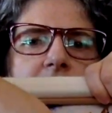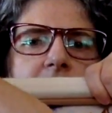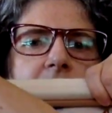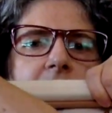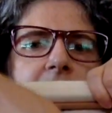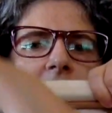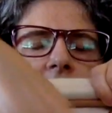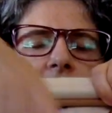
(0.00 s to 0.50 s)

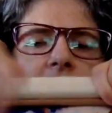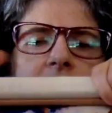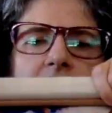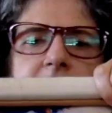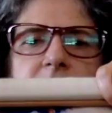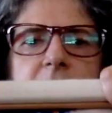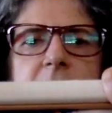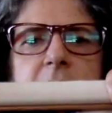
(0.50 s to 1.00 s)
And
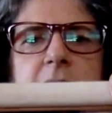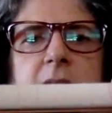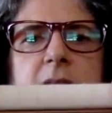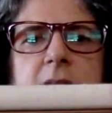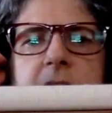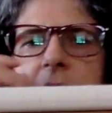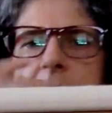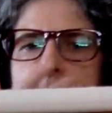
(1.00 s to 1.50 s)

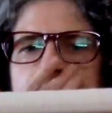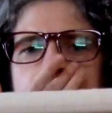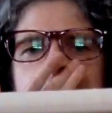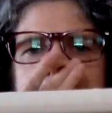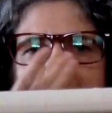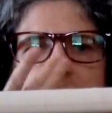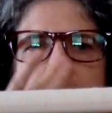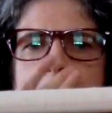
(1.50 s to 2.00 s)
it's
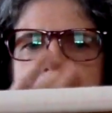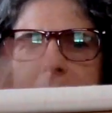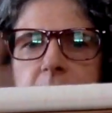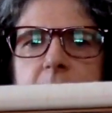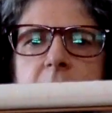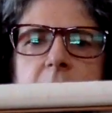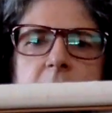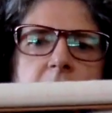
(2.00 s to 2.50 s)
a
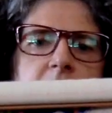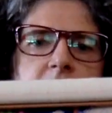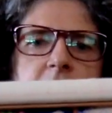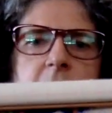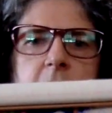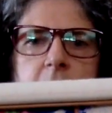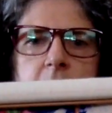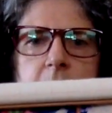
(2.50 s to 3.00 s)

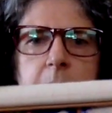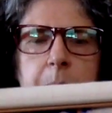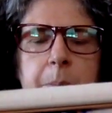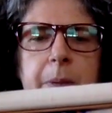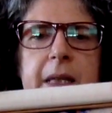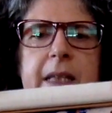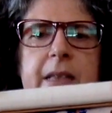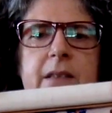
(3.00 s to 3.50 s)
little
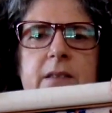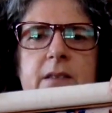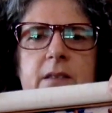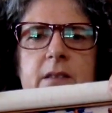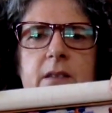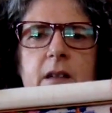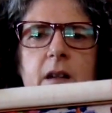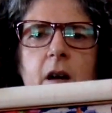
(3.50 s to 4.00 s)

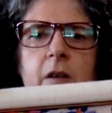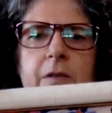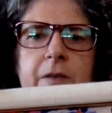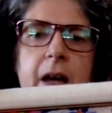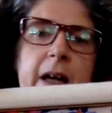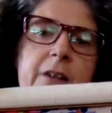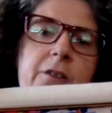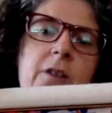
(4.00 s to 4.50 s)
piece of,
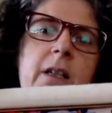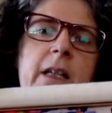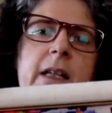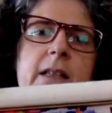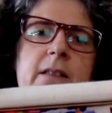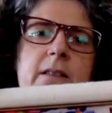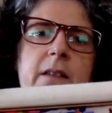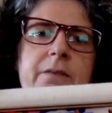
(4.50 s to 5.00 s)
actually
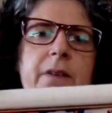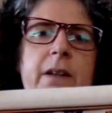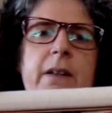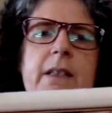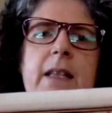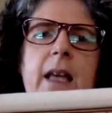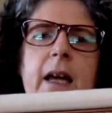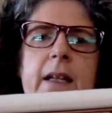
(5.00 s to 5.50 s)
it's a
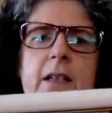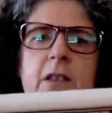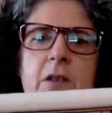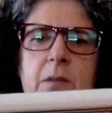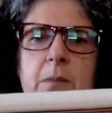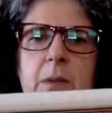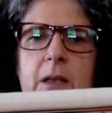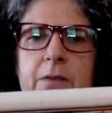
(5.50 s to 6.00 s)
very tiny
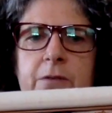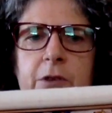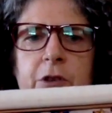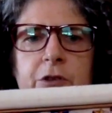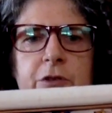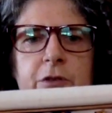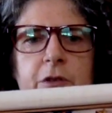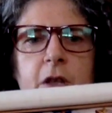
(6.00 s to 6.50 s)

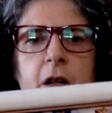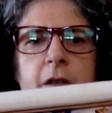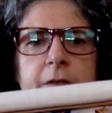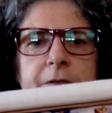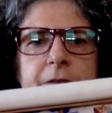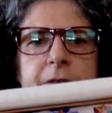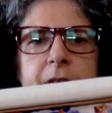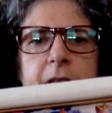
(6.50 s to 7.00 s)
version
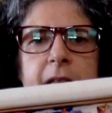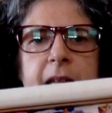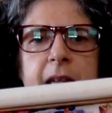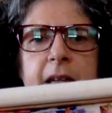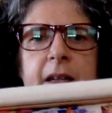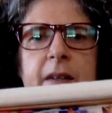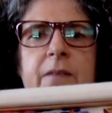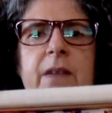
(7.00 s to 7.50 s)
of
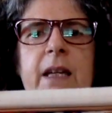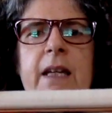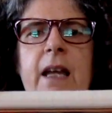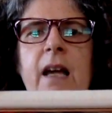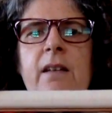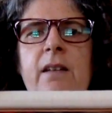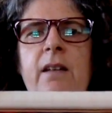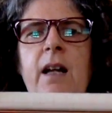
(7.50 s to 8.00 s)

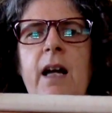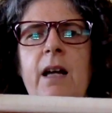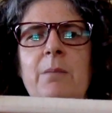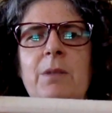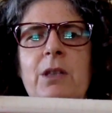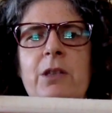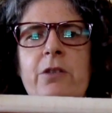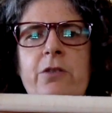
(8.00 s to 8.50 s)
another
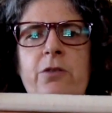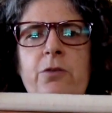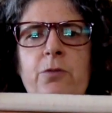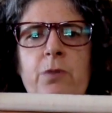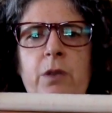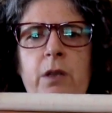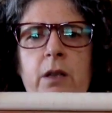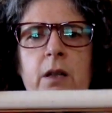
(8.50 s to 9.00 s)
Imis
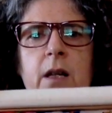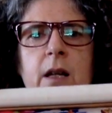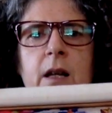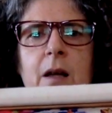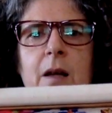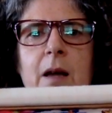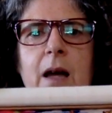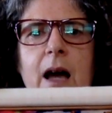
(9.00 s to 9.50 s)
tour
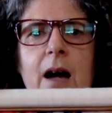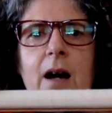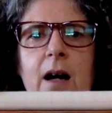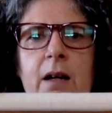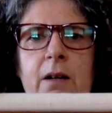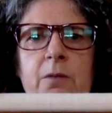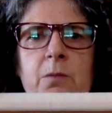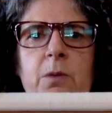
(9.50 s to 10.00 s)

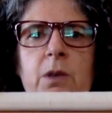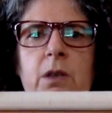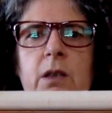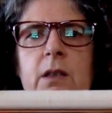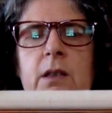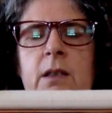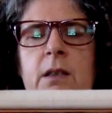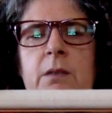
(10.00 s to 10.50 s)

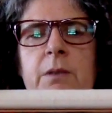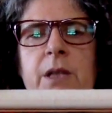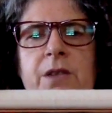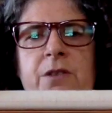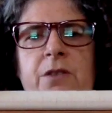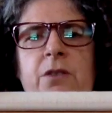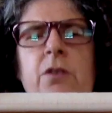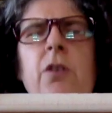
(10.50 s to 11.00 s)
artwork,
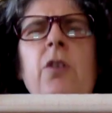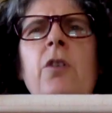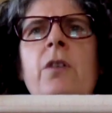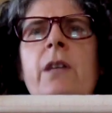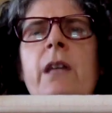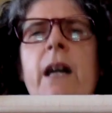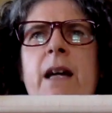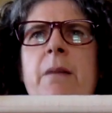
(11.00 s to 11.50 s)
which is
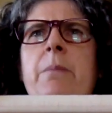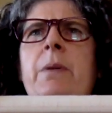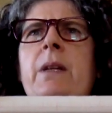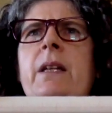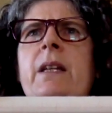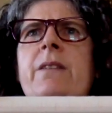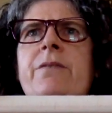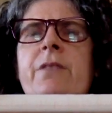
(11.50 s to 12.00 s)
called, I
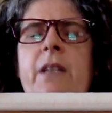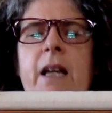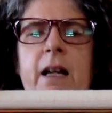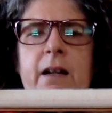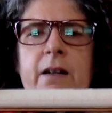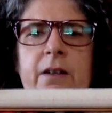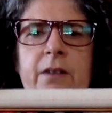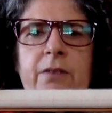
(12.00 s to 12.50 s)
believe,
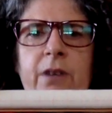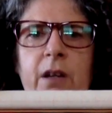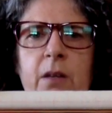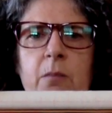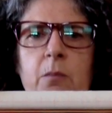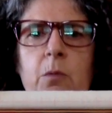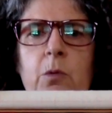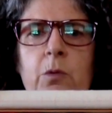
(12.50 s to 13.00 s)

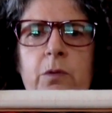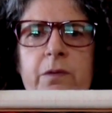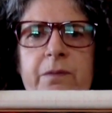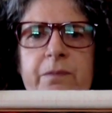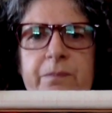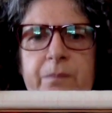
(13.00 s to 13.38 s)
Carnival Moon.